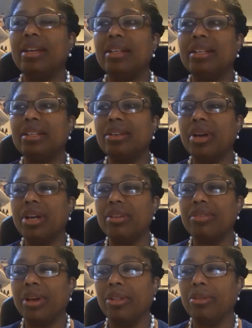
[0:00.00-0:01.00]
integrative
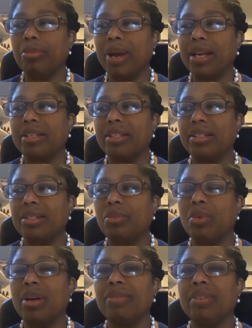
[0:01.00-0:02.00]
health practice is
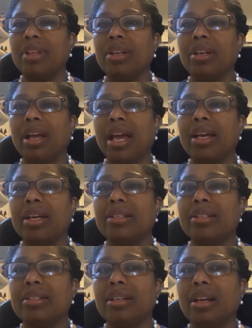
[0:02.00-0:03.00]
one that has